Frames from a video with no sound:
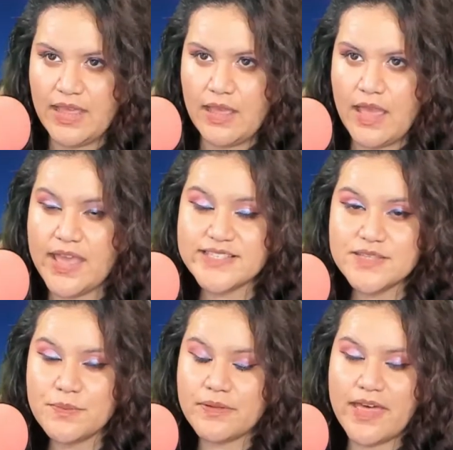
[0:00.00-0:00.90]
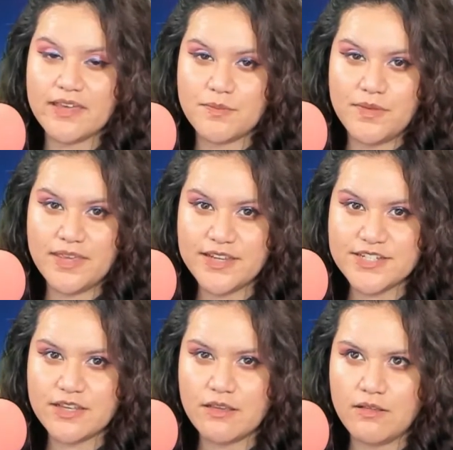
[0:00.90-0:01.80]
As a black mage,
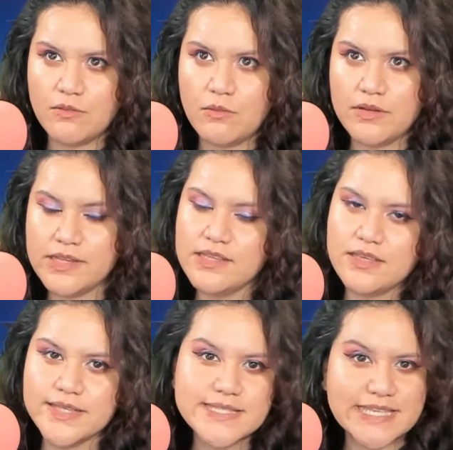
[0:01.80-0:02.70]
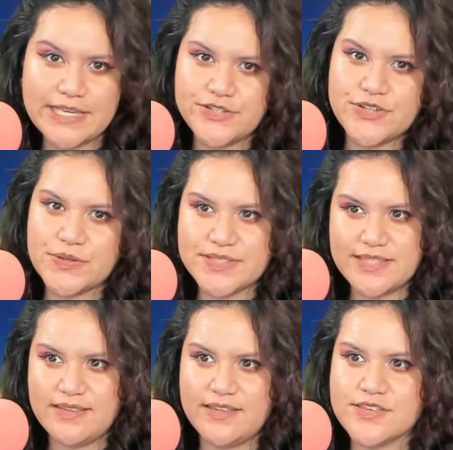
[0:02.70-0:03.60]
one of the inside jokes
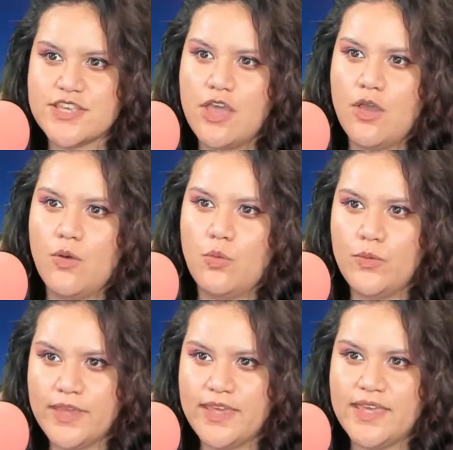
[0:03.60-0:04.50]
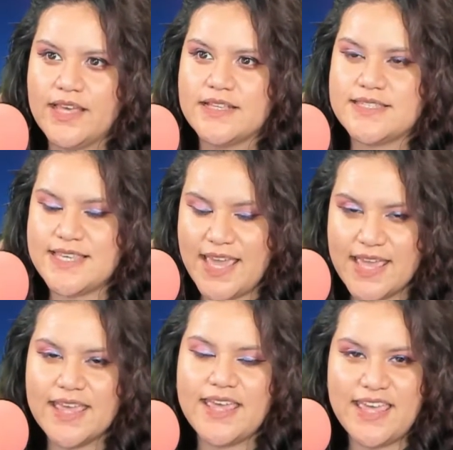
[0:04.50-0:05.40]
is we
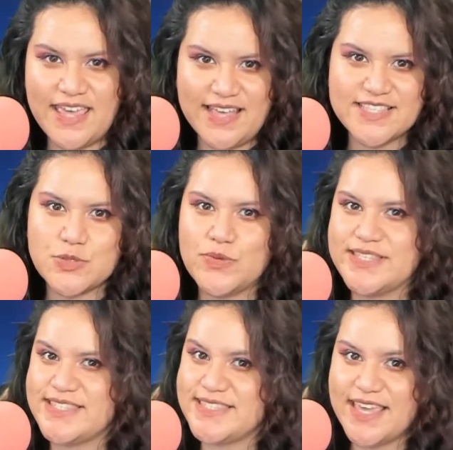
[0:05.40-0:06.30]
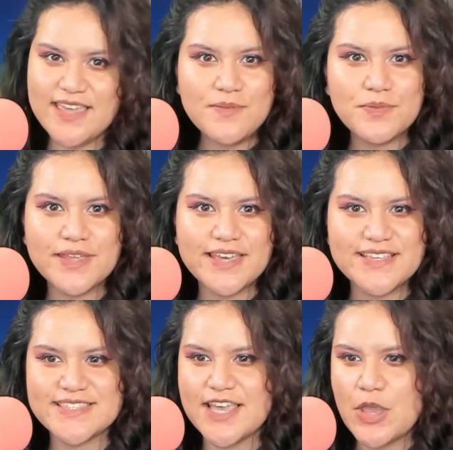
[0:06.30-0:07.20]
take hits. We stay in
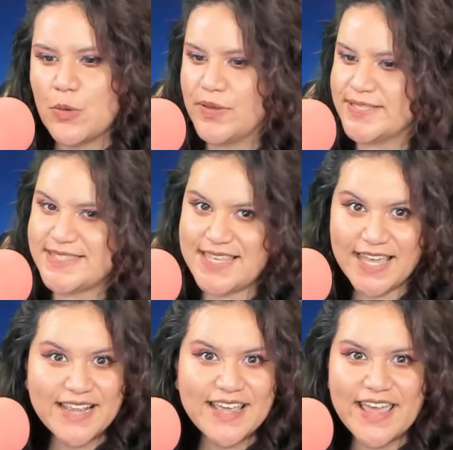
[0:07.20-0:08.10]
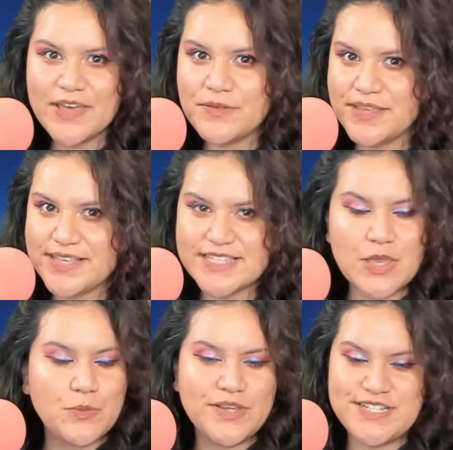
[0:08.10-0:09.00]
place stay in the AoEs
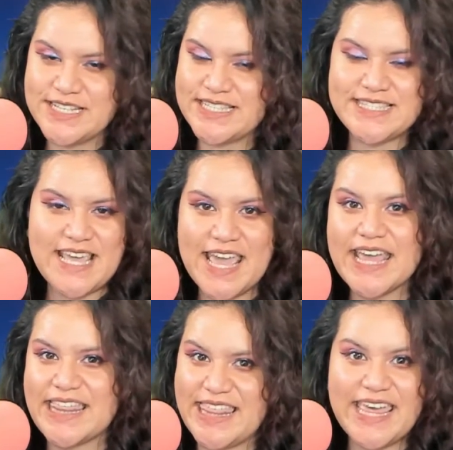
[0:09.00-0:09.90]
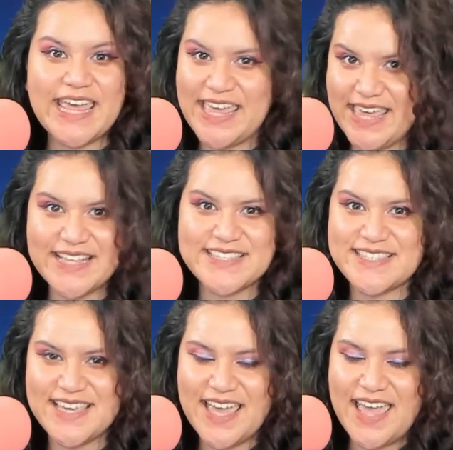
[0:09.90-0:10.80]
and we just take the hit.
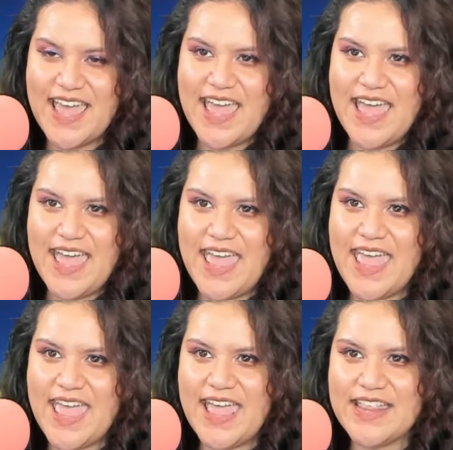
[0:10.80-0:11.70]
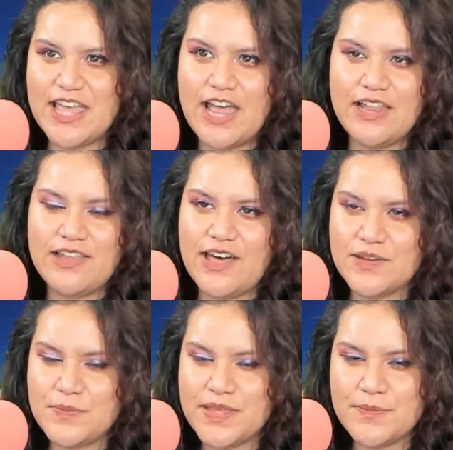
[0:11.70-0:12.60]
And a lot
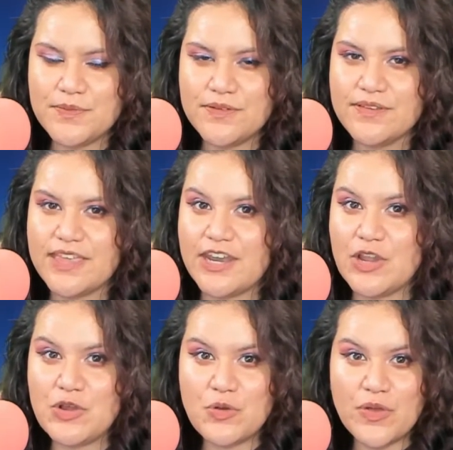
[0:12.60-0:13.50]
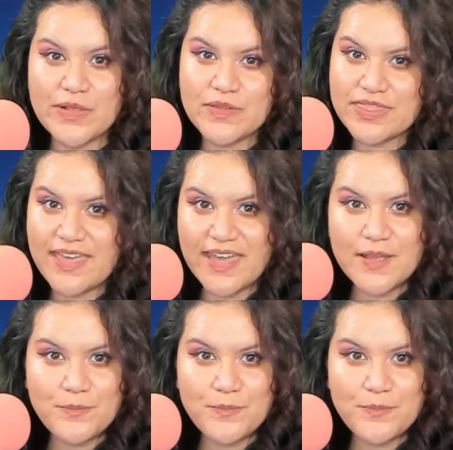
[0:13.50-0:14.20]
of people get annoyed with that.